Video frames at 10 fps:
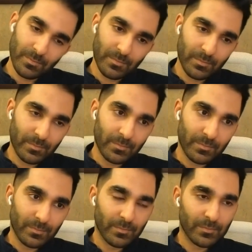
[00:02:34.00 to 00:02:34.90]

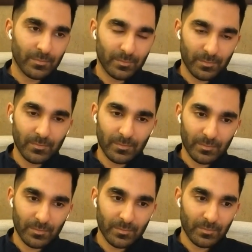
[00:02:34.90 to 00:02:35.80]

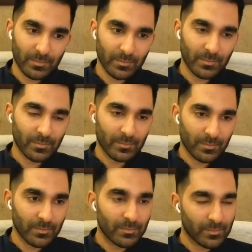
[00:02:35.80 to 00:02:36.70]

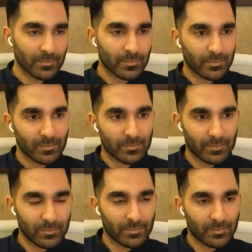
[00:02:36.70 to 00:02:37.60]

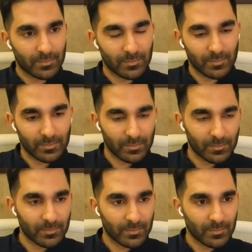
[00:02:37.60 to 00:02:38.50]

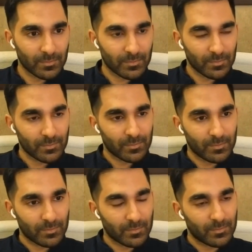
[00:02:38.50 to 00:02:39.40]

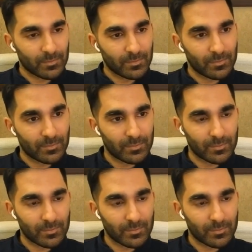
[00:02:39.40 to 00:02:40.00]
(silent)